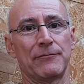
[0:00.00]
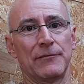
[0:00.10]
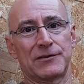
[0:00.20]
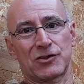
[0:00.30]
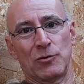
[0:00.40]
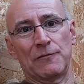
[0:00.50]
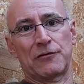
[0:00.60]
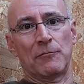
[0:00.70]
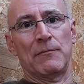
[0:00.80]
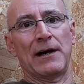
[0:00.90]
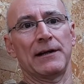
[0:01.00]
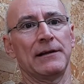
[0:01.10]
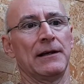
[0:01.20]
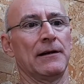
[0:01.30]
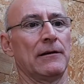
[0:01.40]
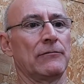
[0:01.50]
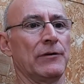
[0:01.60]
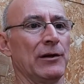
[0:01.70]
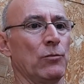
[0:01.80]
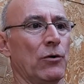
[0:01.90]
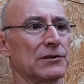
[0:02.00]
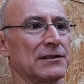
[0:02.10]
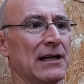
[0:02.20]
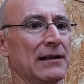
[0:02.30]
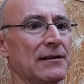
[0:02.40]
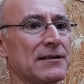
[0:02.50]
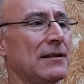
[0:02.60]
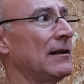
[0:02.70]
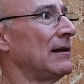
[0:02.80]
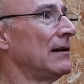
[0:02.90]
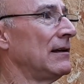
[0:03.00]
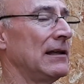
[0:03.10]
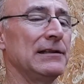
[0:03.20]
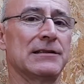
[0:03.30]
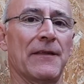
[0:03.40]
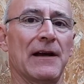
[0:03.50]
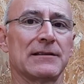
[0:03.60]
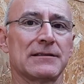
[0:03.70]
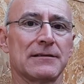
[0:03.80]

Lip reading: it's come from my rainwater tanks, into that